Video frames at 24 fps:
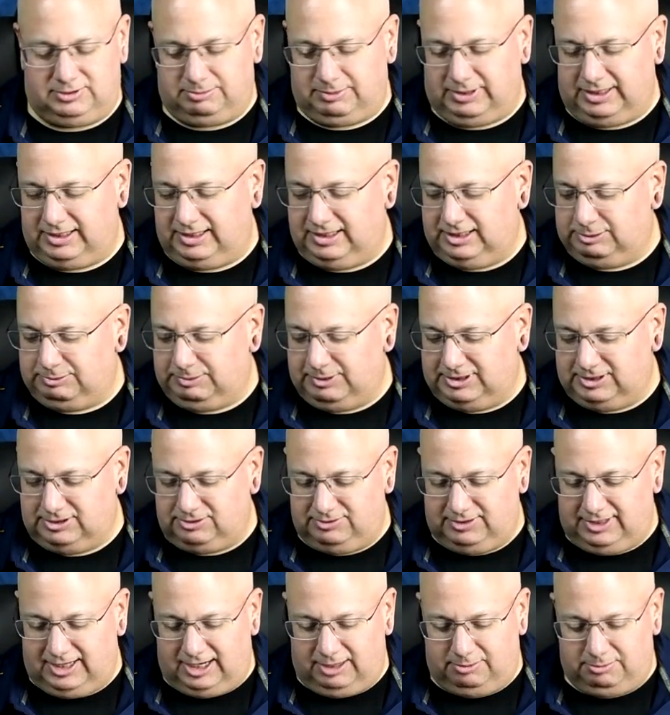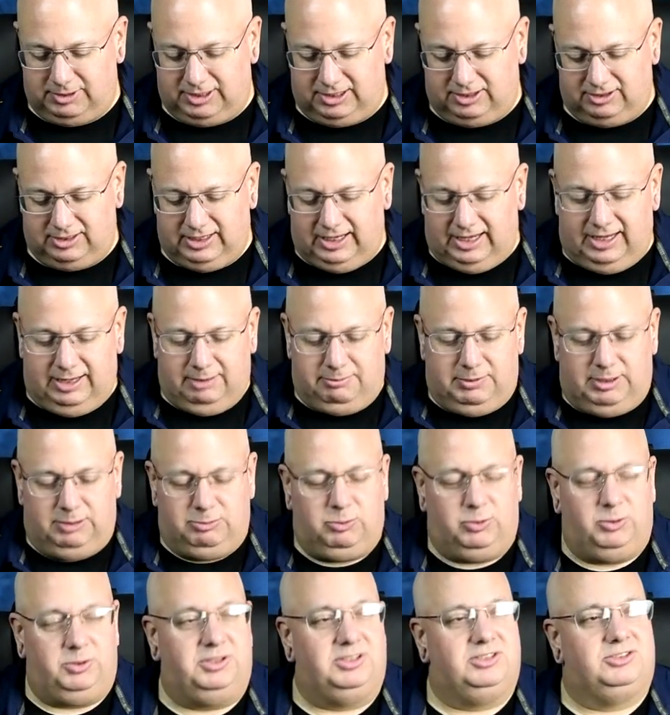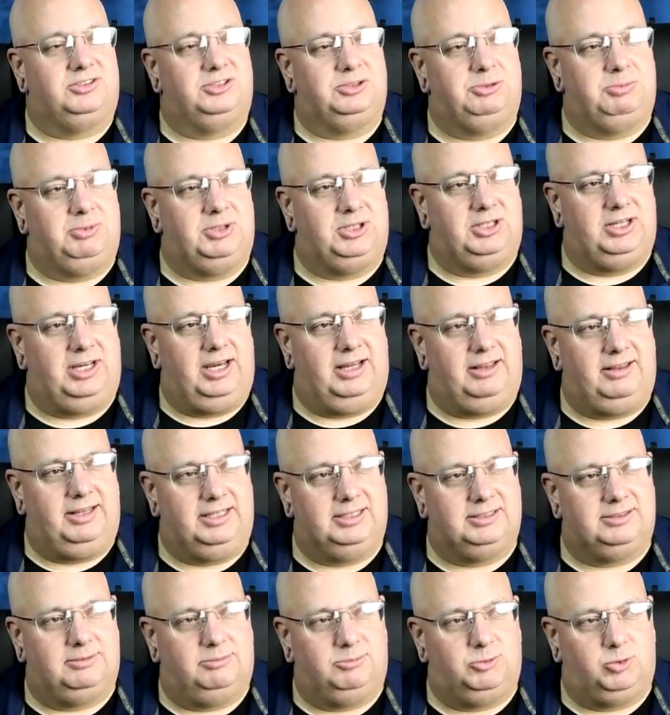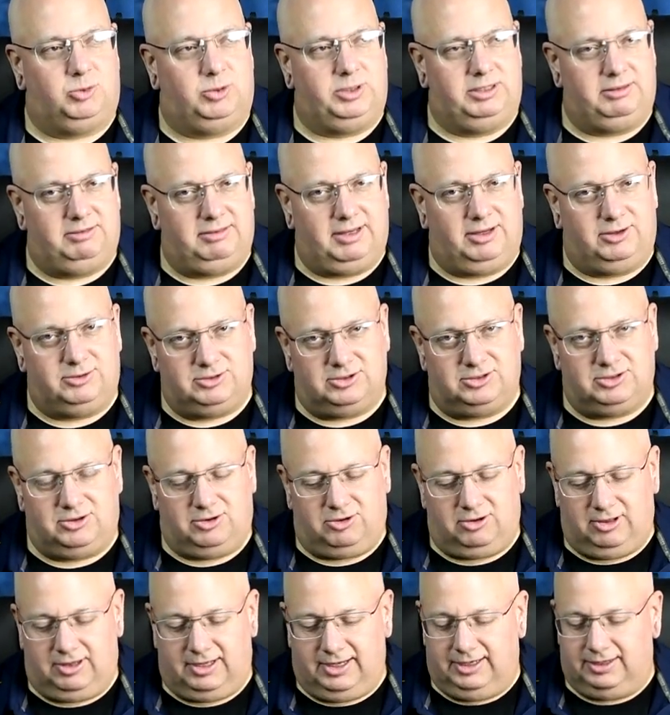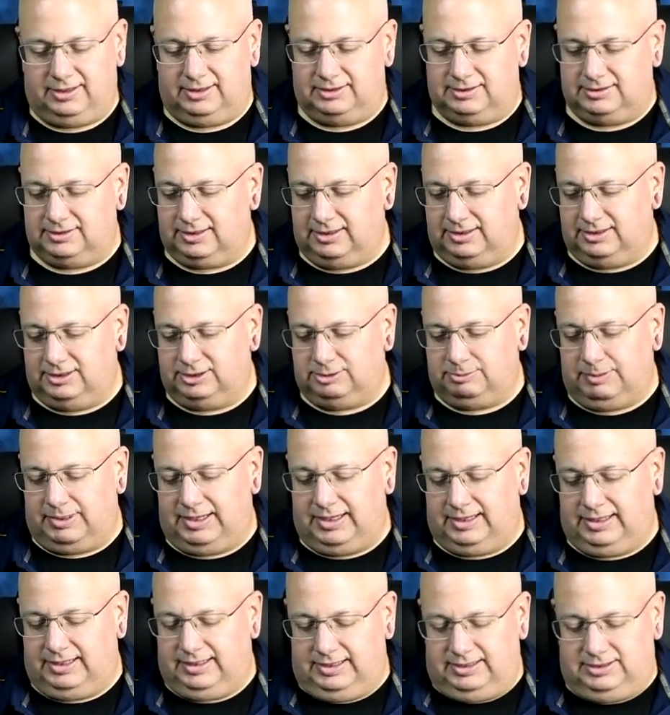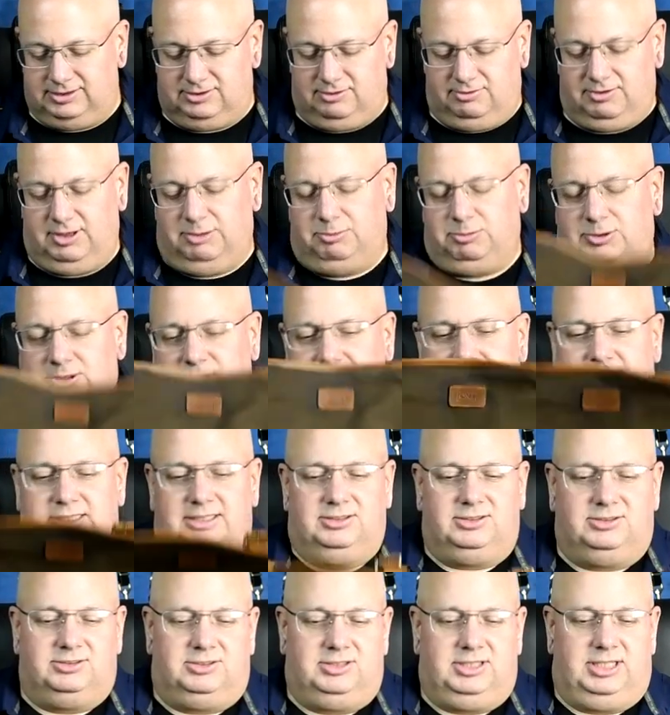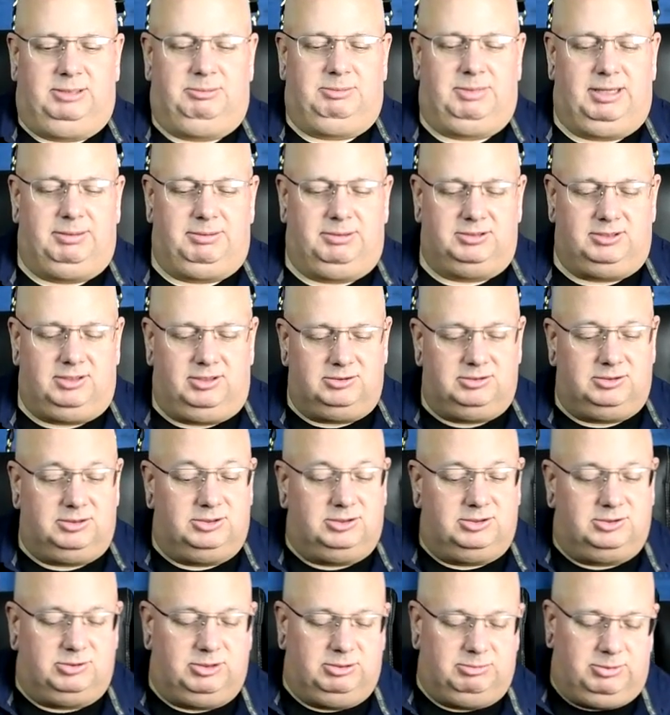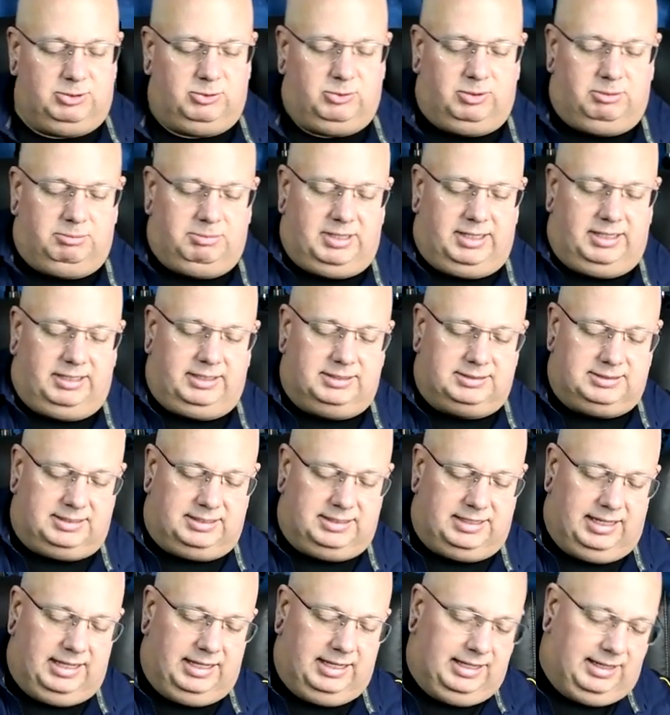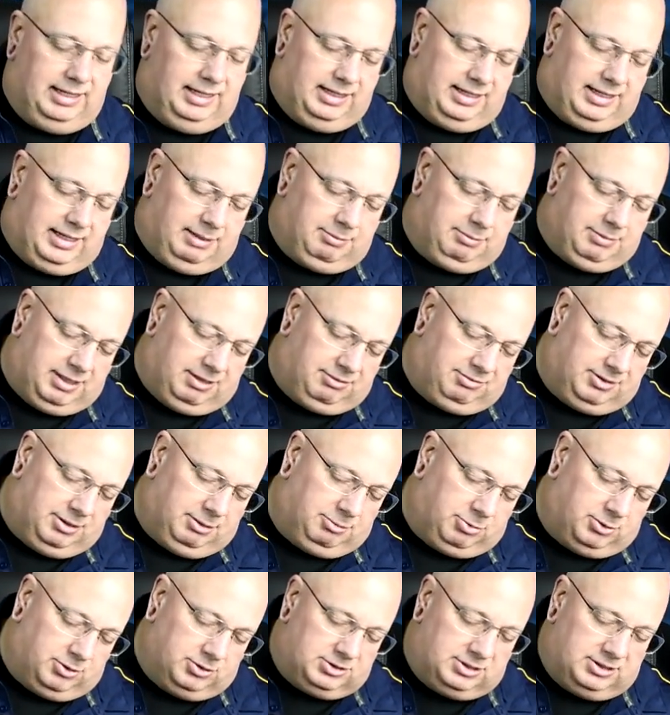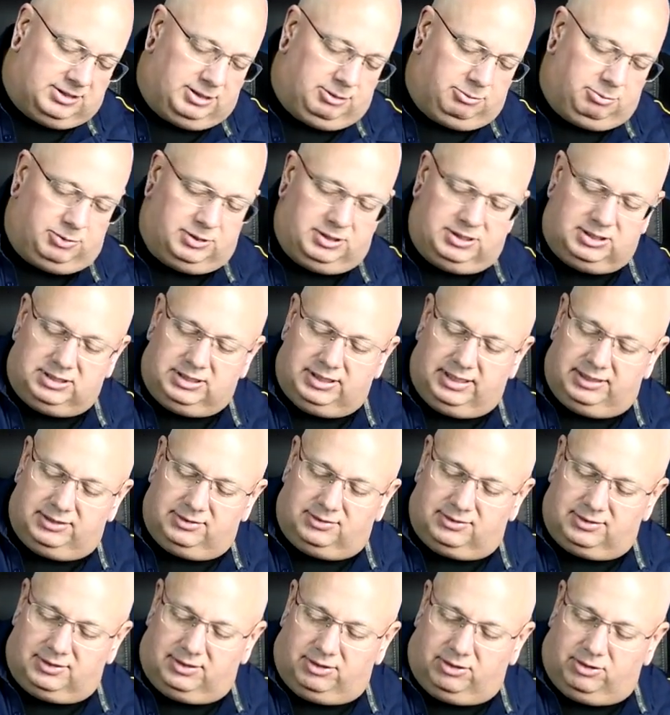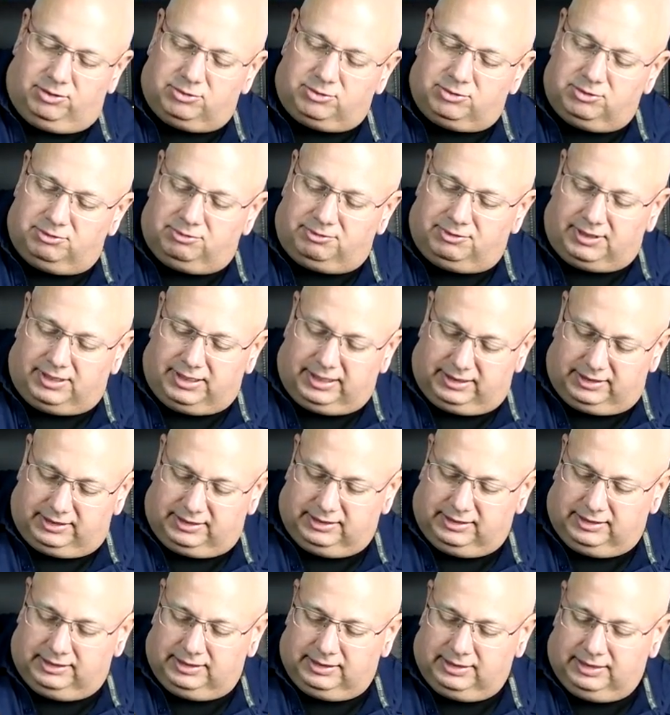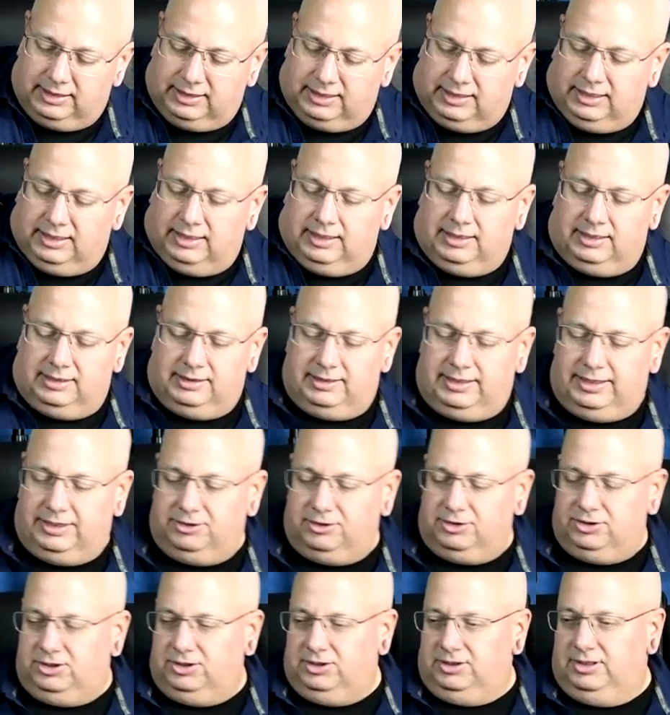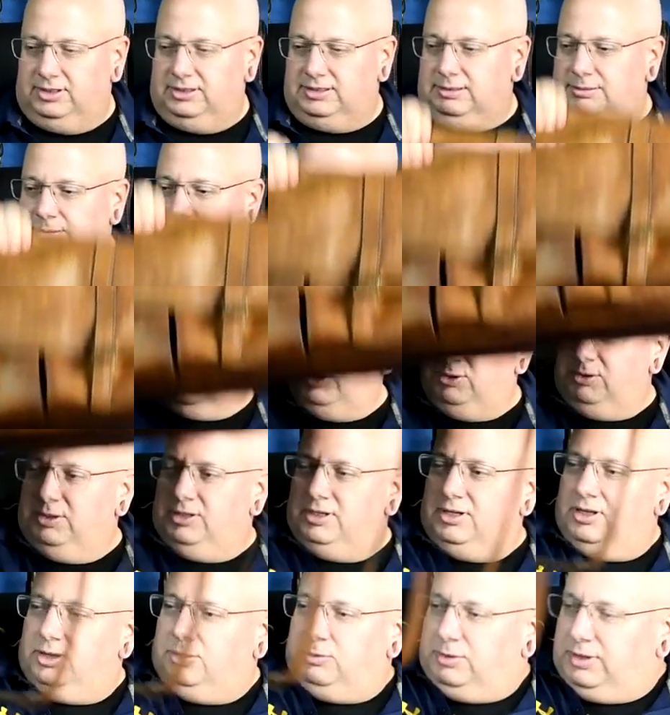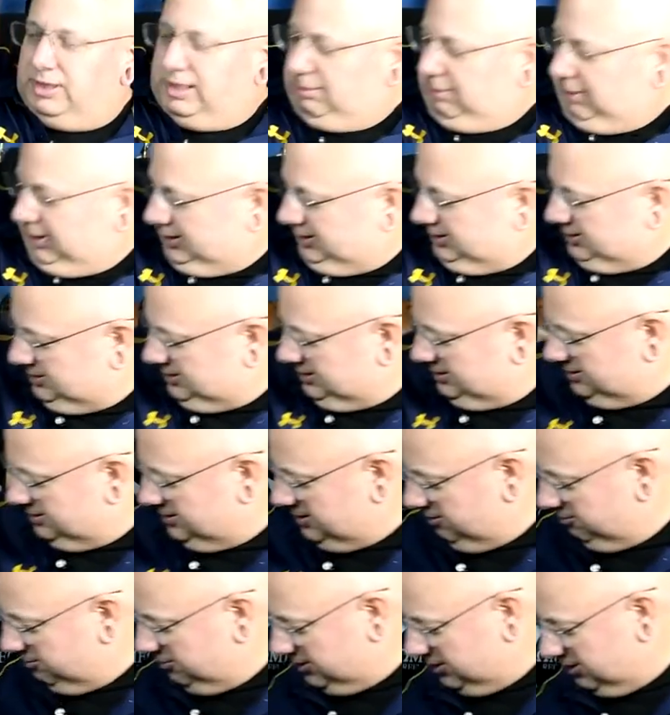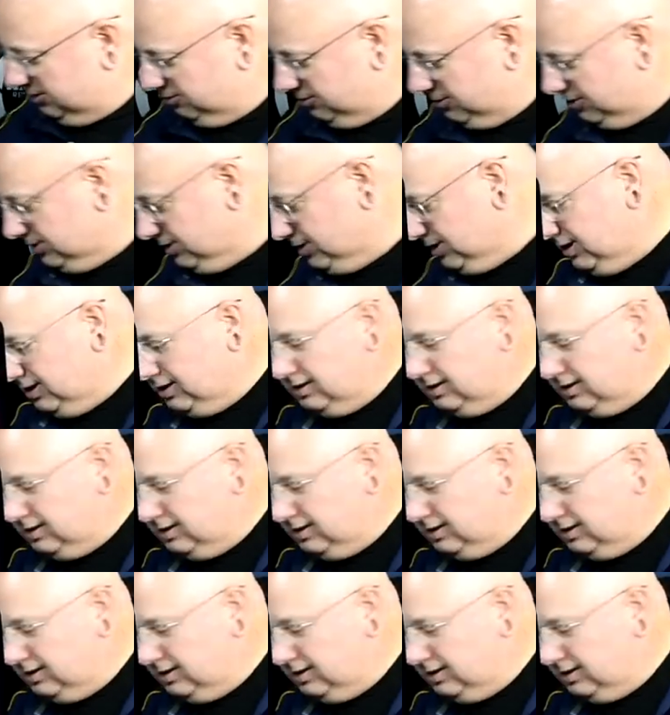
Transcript: some like expensive camera gear. People will assume that you got like some twenty thousand dollar like inside this bag. It is a very prestigious looking bag, but it's also extremely well made. Like I said, I'm definitely a person that appreciates uh, ultra fine leather goods. Let me show you another one. They make this in several different